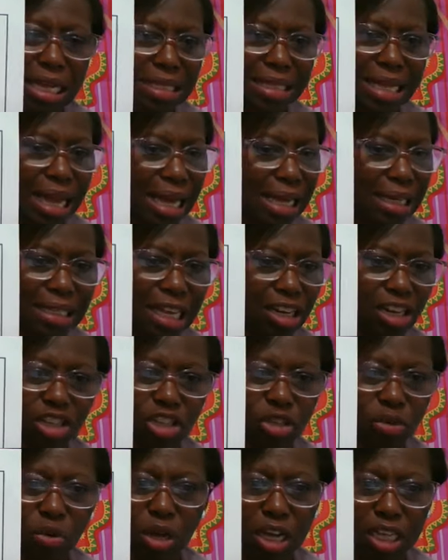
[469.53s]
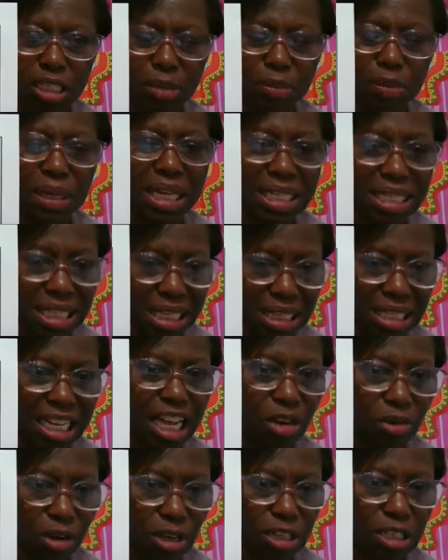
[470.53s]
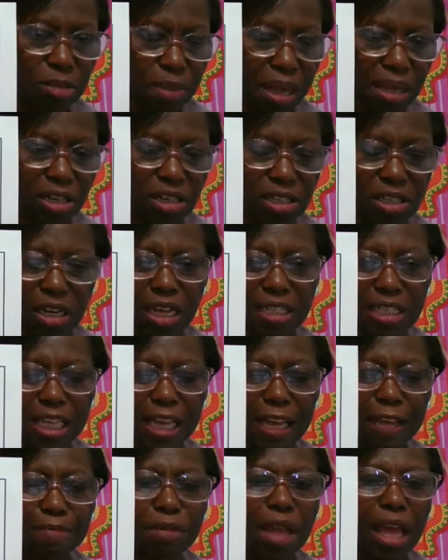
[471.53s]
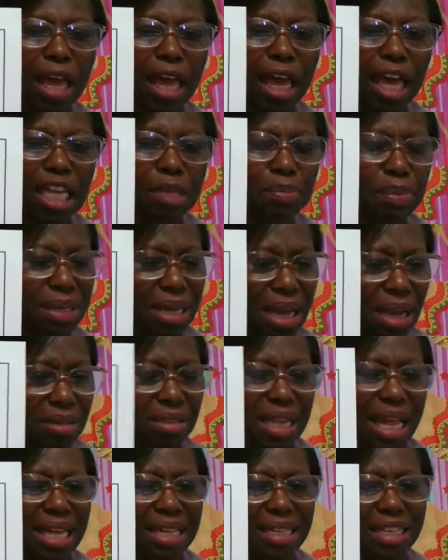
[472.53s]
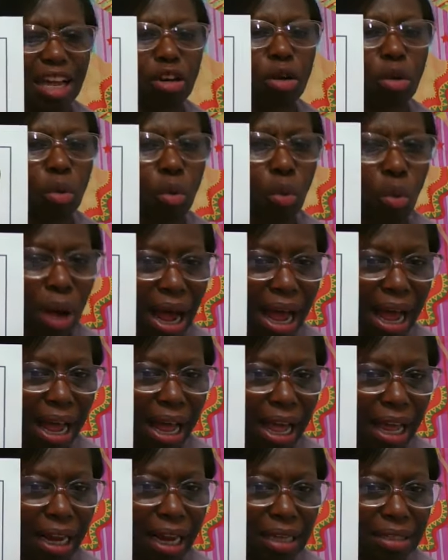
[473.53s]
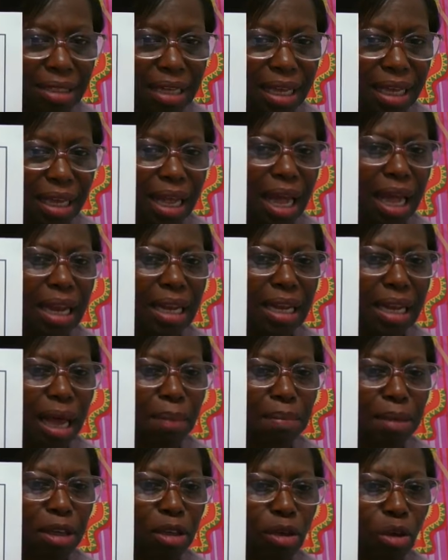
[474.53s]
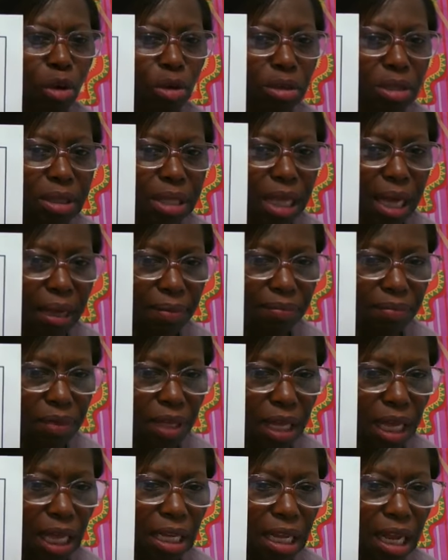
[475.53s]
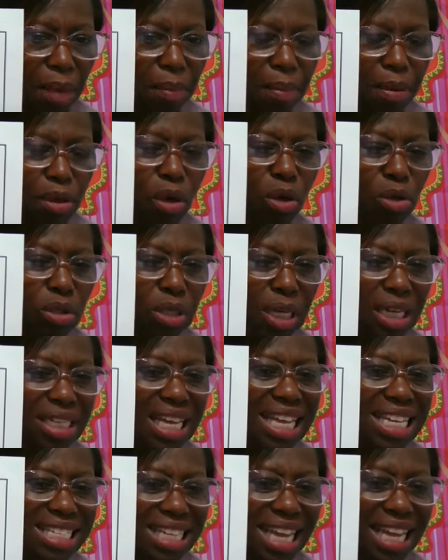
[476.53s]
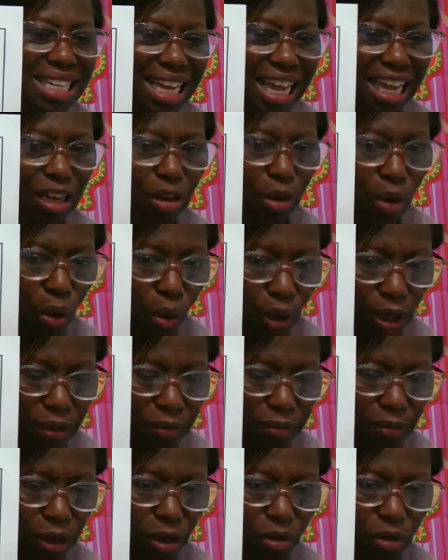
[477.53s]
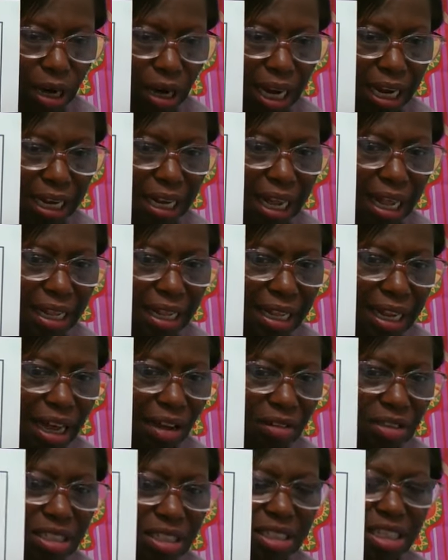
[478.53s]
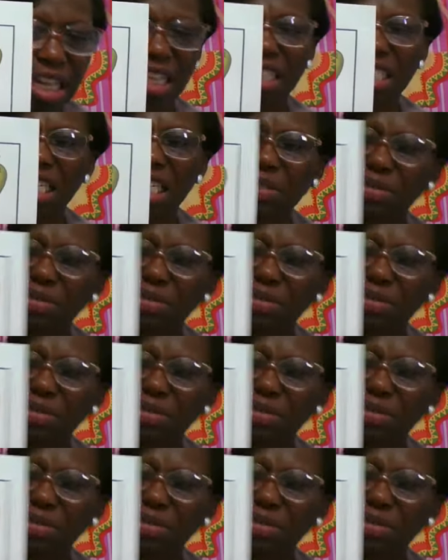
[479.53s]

It's not a letter to us, but it's a letter in Spanish, classe. And it's pronounced like letter Y, classe. La bellota. La bellota is an acorn, all right? And now this color,